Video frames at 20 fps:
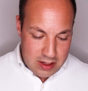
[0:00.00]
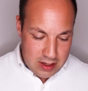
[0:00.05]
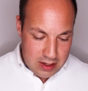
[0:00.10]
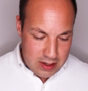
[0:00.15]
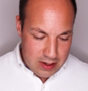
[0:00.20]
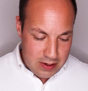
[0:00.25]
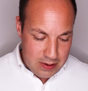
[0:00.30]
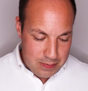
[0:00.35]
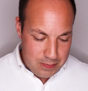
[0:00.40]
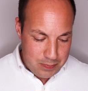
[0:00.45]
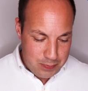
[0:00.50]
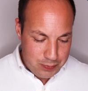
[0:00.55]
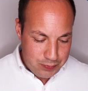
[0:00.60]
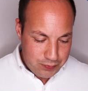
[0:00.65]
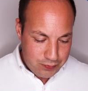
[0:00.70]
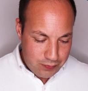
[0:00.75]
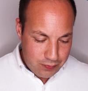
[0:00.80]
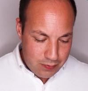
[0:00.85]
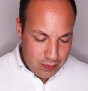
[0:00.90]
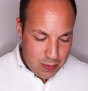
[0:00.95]

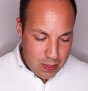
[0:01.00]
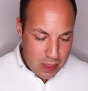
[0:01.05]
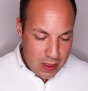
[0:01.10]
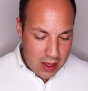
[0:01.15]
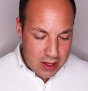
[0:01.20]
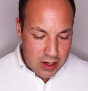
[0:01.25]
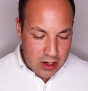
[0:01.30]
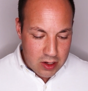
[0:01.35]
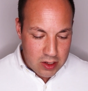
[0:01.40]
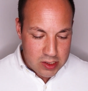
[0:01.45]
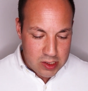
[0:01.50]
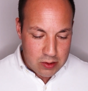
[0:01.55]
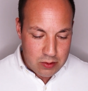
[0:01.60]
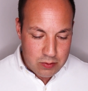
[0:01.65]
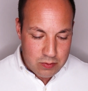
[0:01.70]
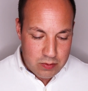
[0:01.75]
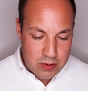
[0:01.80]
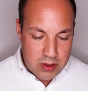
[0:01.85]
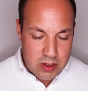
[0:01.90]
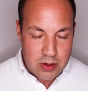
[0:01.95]
And
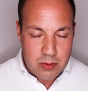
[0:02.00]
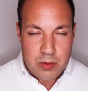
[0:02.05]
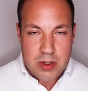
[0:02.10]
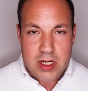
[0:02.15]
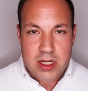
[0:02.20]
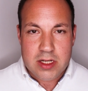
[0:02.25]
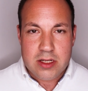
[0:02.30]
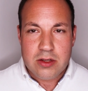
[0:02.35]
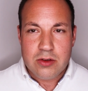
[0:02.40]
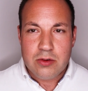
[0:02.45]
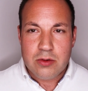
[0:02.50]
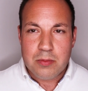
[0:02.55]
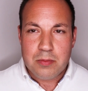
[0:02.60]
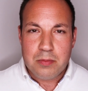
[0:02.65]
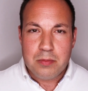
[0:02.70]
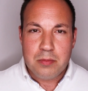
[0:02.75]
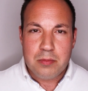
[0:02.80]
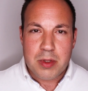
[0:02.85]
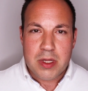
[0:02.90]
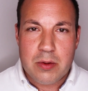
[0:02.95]
also, we need to
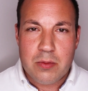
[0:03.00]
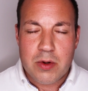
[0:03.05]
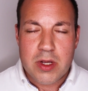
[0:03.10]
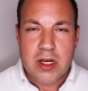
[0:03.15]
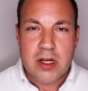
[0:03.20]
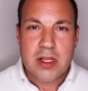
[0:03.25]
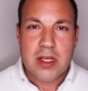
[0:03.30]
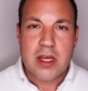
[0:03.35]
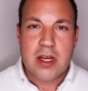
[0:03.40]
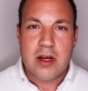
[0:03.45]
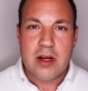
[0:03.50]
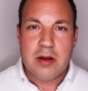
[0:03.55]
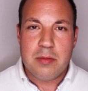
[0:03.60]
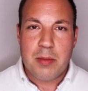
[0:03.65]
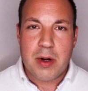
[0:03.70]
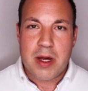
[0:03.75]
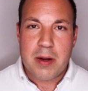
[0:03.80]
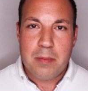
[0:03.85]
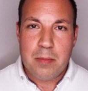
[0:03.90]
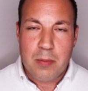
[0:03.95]
be real here,
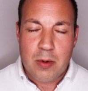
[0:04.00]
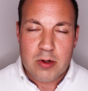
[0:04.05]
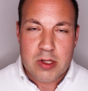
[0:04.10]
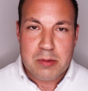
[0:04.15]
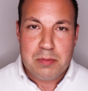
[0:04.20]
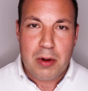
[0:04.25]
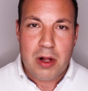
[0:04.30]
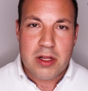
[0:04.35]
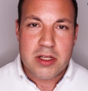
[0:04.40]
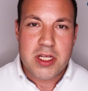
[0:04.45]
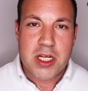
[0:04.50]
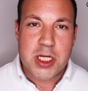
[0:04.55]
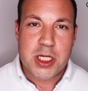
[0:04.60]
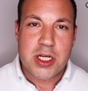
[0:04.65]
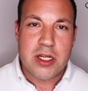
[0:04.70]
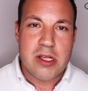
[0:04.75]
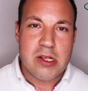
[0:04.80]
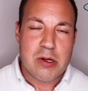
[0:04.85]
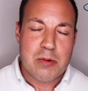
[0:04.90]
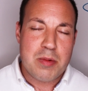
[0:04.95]
but most
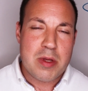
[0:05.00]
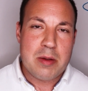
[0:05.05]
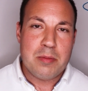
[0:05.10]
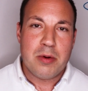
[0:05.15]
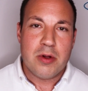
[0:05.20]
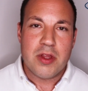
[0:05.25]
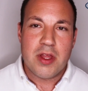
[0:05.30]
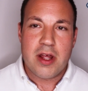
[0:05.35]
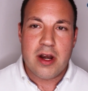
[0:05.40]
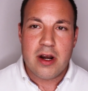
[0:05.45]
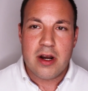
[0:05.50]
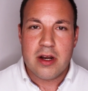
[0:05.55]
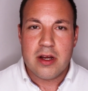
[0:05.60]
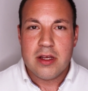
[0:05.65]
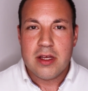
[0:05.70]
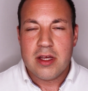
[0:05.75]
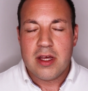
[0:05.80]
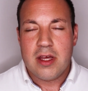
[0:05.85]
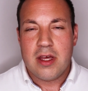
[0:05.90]
politicians or people that are